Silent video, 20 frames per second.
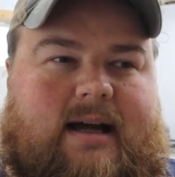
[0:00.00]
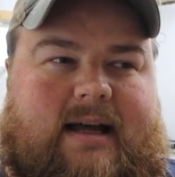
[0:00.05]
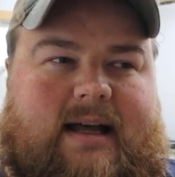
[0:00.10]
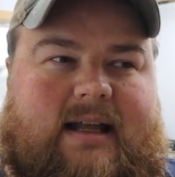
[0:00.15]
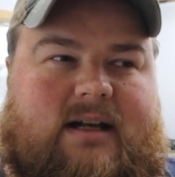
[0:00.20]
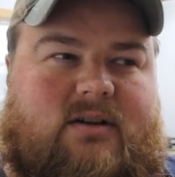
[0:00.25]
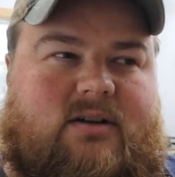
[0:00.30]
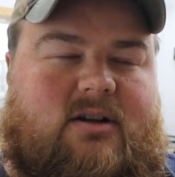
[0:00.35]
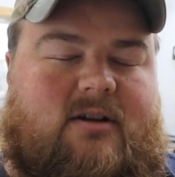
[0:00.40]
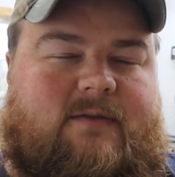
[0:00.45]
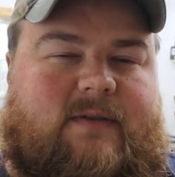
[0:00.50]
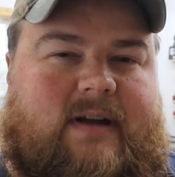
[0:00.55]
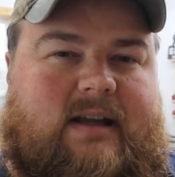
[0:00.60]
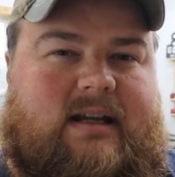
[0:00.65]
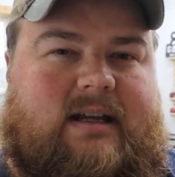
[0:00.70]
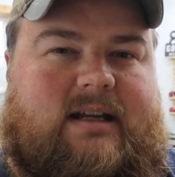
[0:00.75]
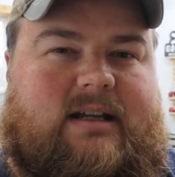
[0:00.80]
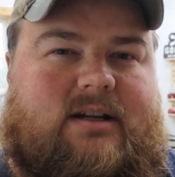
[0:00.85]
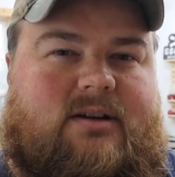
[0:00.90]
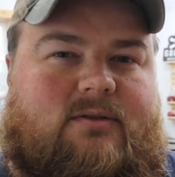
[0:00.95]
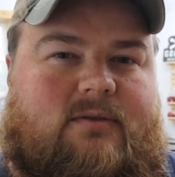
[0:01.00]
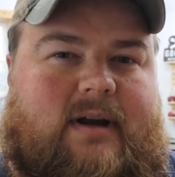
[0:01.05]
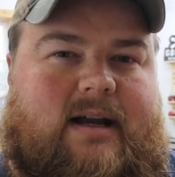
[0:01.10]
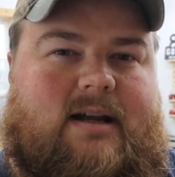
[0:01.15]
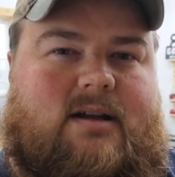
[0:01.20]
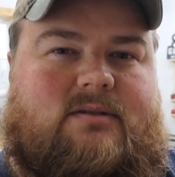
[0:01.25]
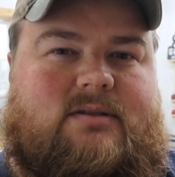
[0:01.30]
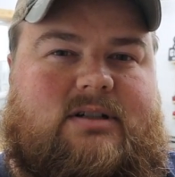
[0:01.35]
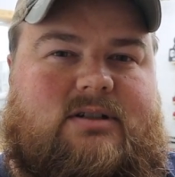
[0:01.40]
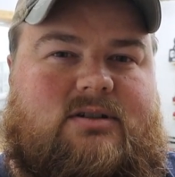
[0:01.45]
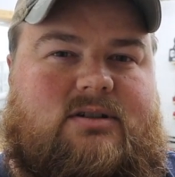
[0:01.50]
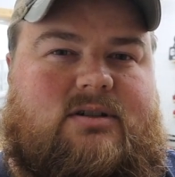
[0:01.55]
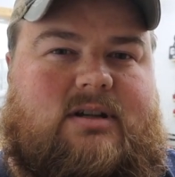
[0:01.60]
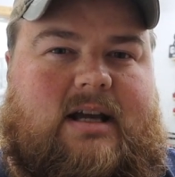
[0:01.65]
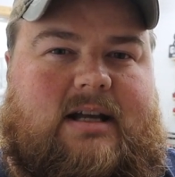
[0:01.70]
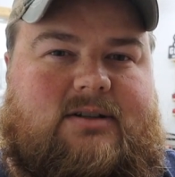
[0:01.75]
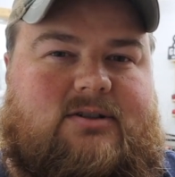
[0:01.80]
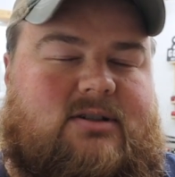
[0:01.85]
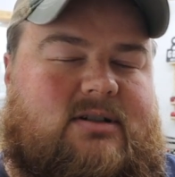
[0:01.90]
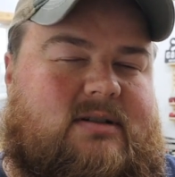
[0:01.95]
I don't know if I can get around and,
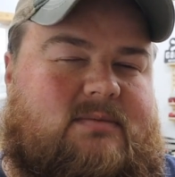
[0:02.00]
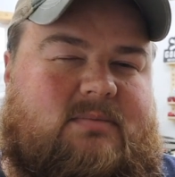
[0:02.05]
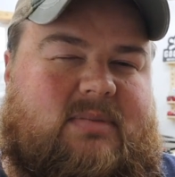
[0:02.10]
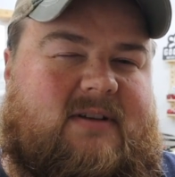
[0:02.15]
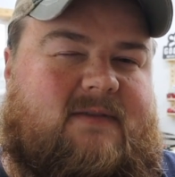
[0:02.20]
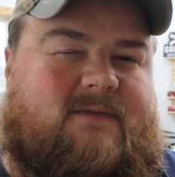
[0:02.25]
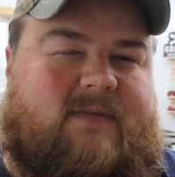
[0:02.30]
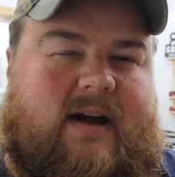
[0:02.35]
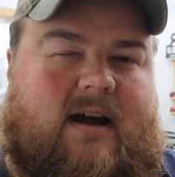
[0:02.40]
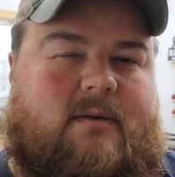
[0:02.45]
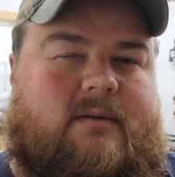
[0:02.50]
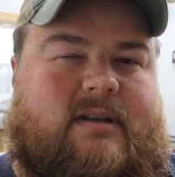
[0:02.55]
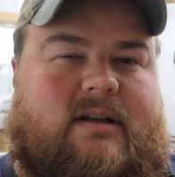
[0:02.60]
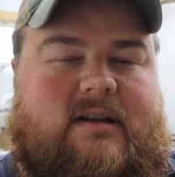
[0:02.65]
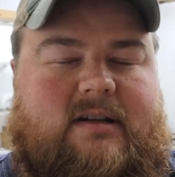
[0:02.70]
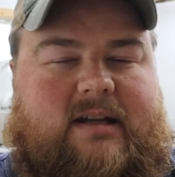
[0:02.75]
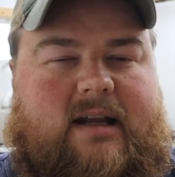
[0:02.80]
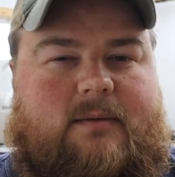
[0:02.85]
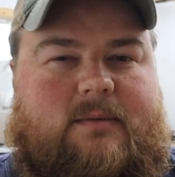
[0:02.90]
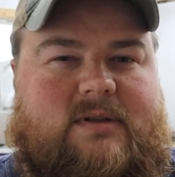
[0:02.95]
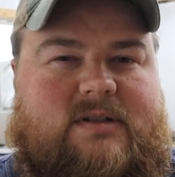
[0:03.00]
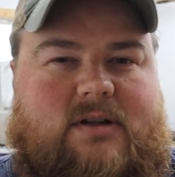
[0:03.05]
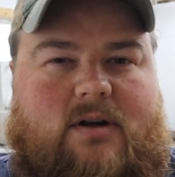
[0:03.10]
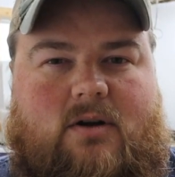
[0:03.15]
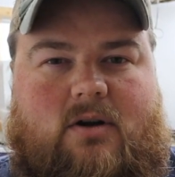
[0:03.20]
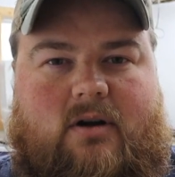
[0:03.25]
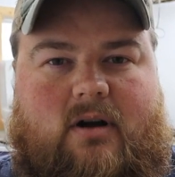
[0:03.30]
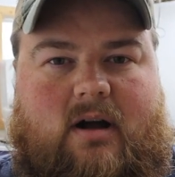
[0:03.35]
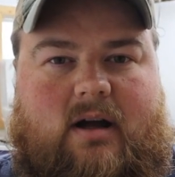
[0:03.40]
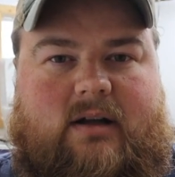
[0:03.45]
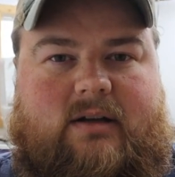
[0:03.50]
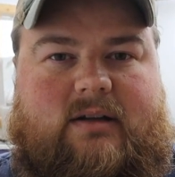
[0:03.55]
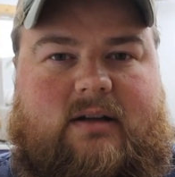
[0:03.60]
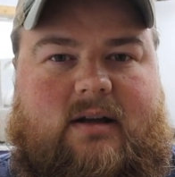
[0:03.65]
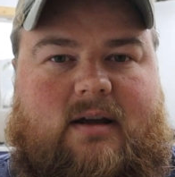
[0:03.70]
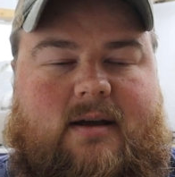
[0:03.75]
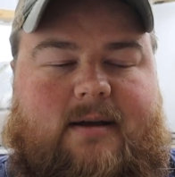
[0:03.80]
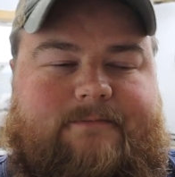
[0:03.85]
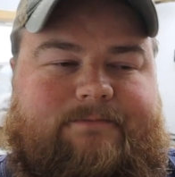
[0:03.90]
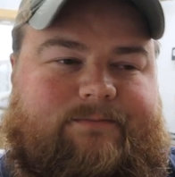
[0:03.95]
and just be fine without a table saw or not.
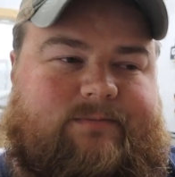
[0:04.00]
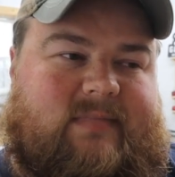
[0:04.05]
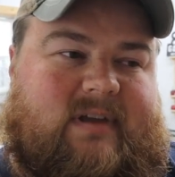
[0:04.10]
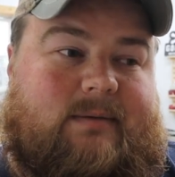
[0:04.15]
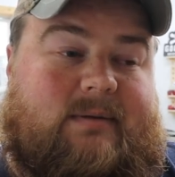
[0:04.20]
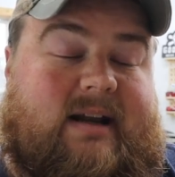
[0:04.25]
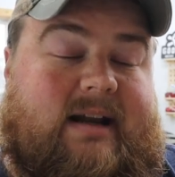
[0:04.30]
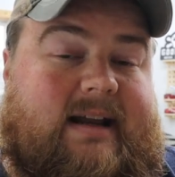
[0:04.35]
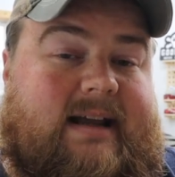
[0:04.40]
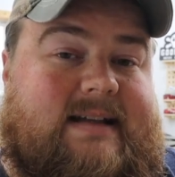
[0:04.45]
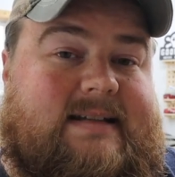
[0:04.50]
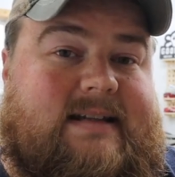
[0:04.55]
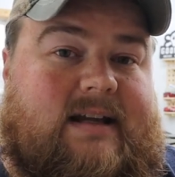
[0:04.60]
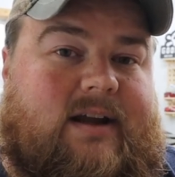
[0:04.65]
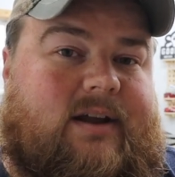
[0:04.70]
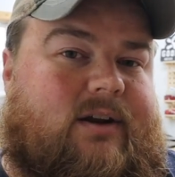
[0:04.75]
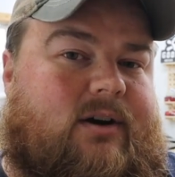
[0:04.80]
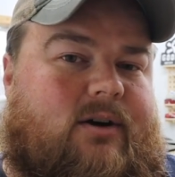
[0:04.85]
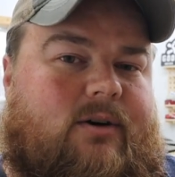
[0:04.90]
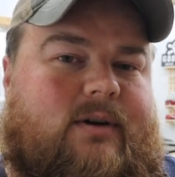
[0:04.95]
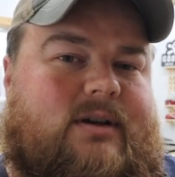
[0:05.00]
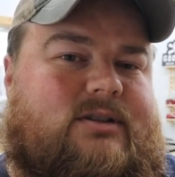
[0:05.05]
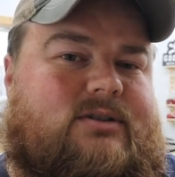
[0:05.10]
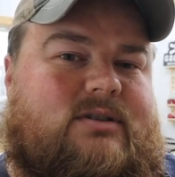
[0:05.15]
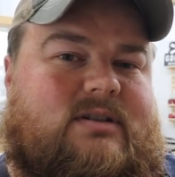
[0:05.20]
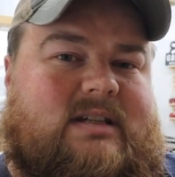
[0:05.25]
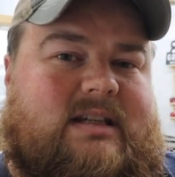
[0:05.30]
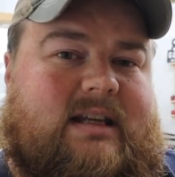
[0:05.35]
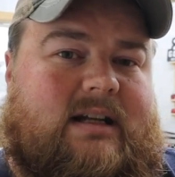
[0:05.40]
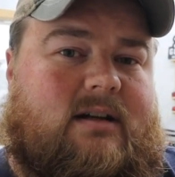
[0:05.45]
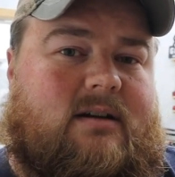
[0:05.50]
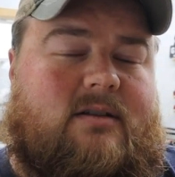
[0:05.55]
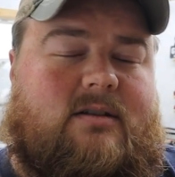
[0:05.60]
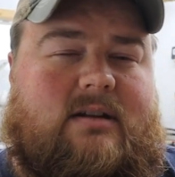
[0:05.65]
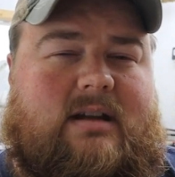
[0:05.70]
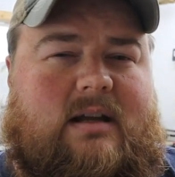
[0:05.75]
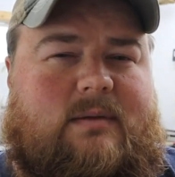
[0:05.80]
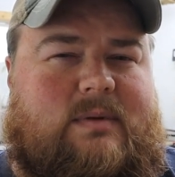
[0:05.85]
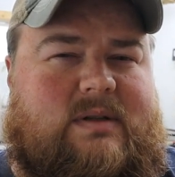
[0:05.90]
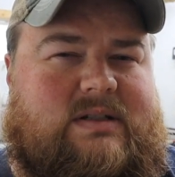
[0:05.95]
I mean, I guess I could always just get
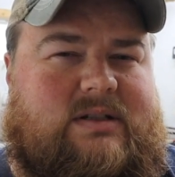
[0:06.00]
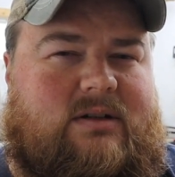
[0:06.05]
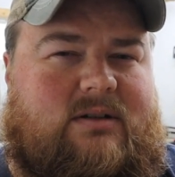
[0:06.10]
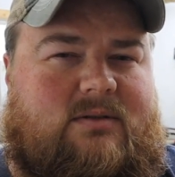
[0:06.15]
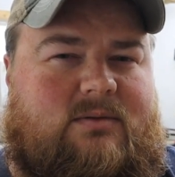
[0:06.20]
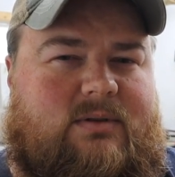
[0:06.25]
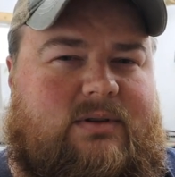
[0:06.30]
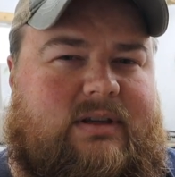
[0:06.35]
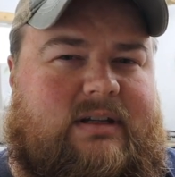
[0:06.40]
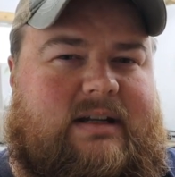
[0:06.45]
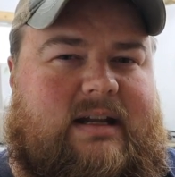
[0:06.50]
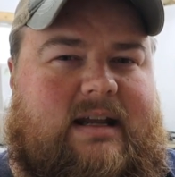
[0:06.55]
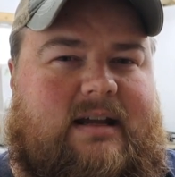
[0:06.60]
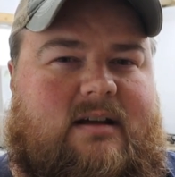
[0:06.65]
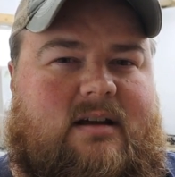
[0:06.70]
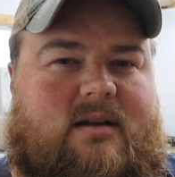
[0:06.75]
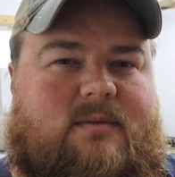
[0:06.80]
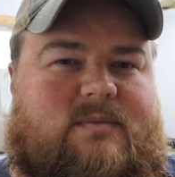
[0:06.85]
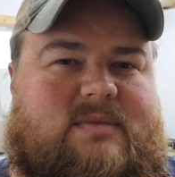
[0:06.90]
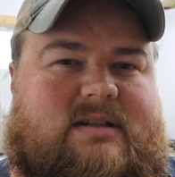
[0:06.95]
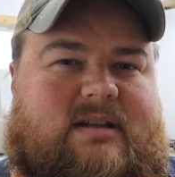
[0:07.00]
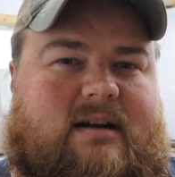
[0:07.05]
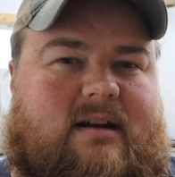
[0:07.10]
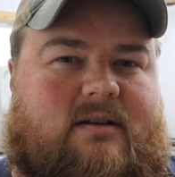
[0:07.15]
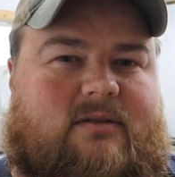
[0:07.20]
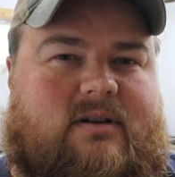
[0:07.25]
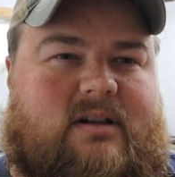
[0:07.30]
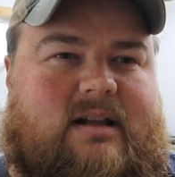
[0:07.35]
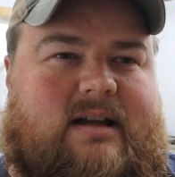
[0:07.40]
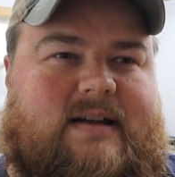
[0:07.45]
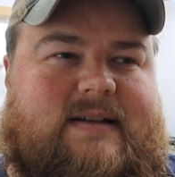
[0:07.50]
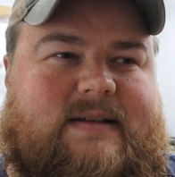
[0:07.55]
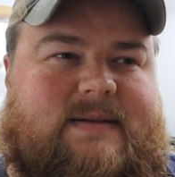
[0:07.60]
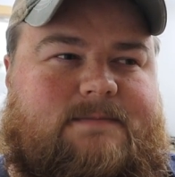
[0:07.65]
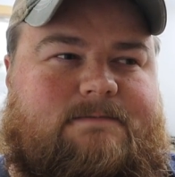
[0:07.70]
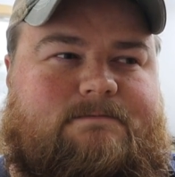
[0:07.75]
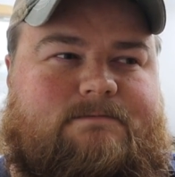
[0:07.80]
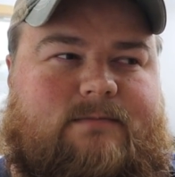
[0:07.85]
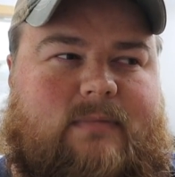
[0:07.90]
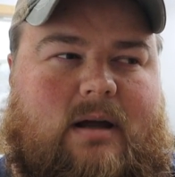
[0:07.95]
another table saw when the day comes that I realize
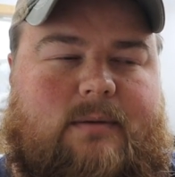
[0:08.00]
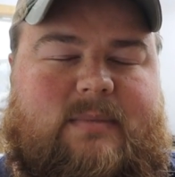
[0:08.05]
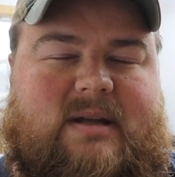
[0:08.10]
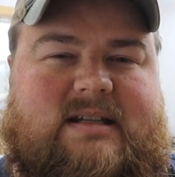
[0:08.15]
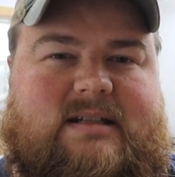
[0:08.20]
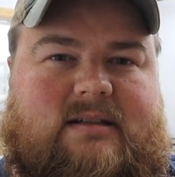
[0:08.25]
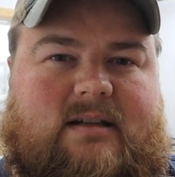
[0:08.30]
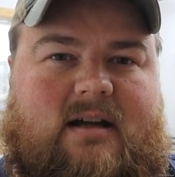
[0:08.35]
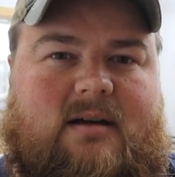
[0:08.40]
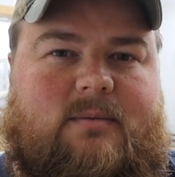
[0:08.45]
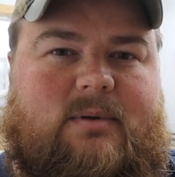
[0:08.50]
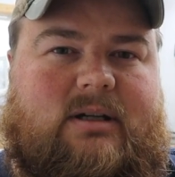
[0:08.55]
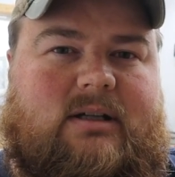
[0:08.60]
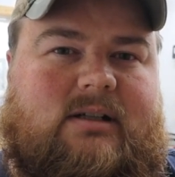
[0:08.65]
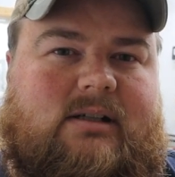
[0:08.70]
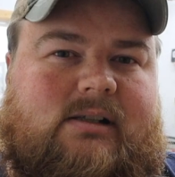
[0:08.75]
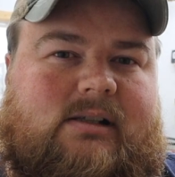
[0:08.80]
I messed up,